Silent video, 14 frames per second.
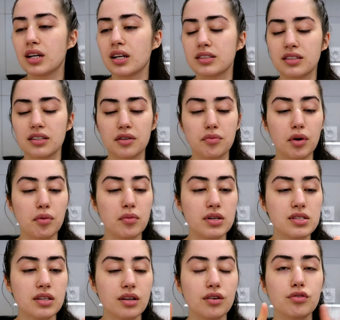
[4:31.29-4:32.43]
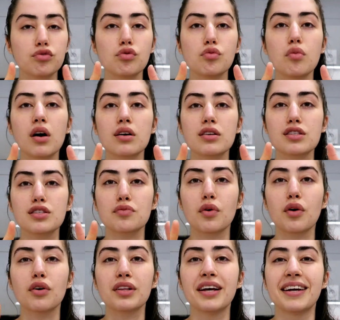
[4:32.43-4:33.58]
I did it by myself with my
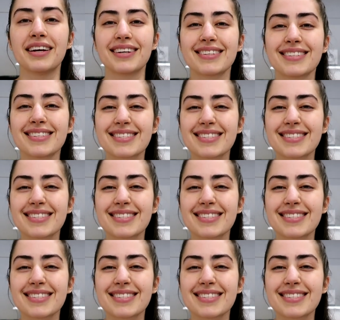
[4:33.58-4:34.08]
small hands.